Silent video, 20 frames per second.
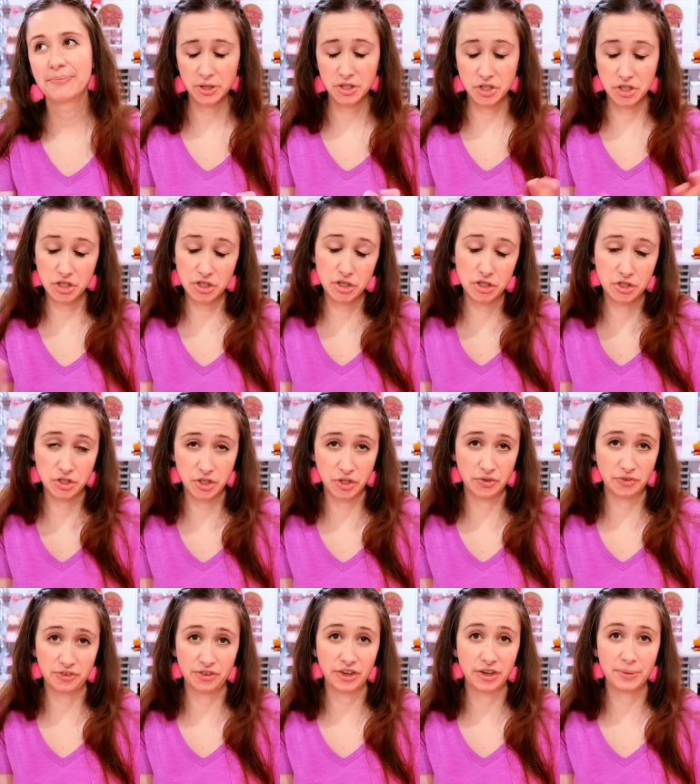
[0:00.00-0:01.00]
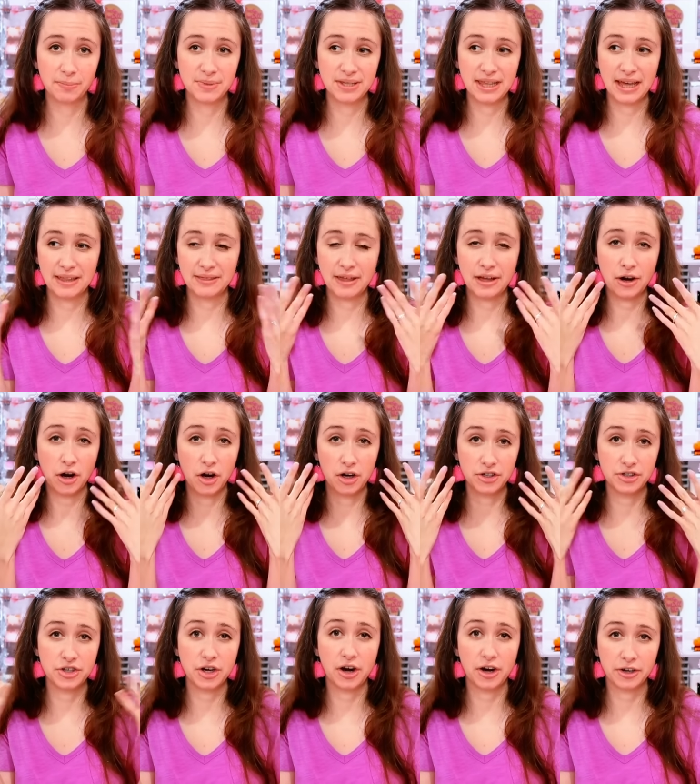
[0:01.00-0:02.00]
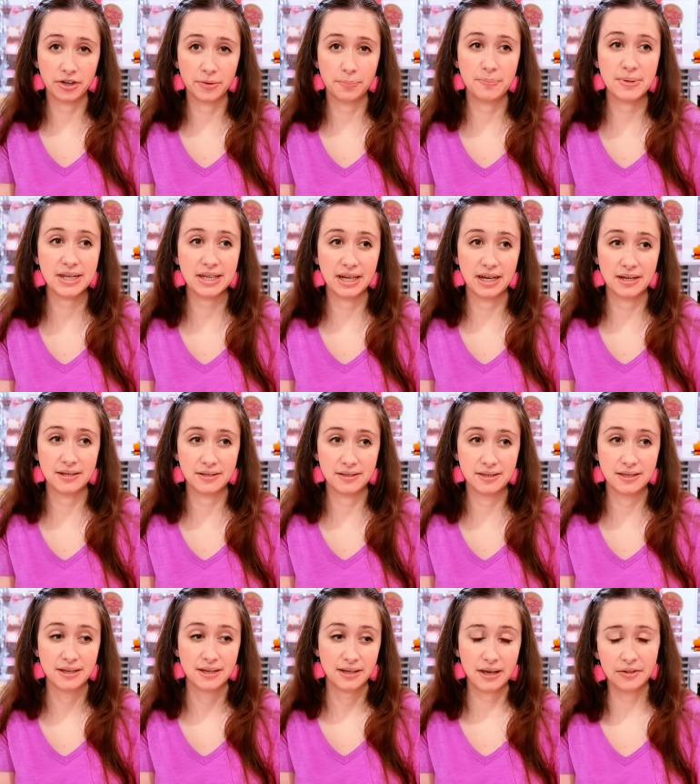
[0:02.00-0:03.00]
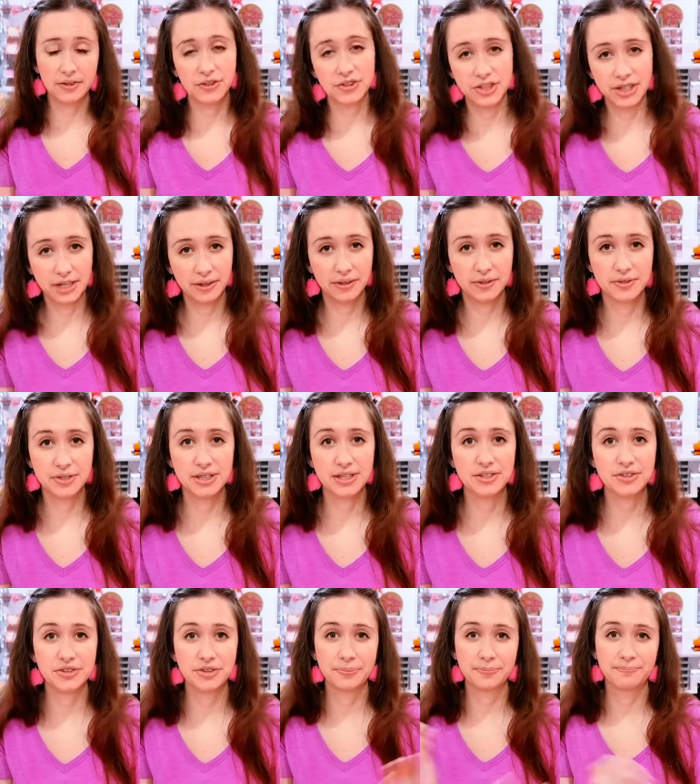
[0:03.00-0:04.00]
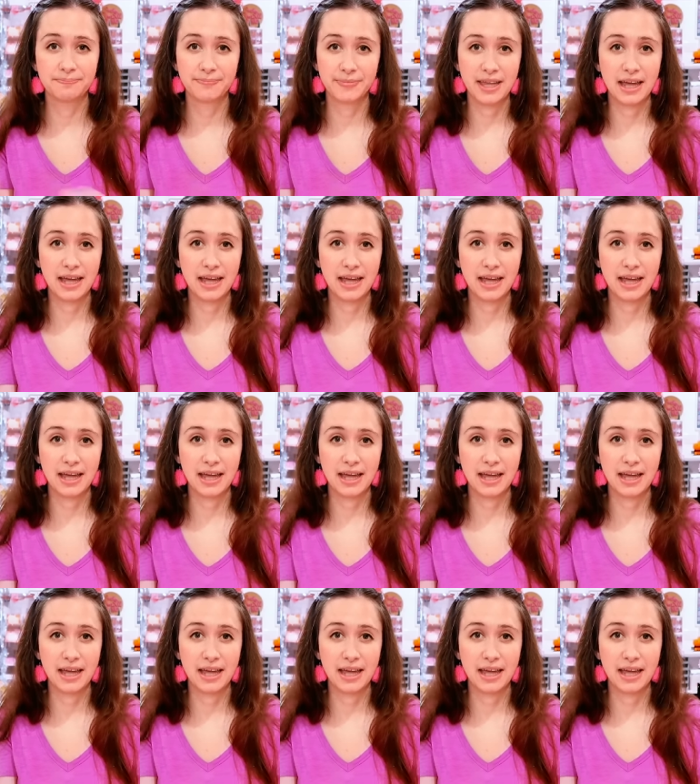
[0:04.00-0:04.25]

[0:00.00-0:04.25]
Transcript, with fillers: But she just confirmed that they are dark because the Ehlers-Danlos syndrome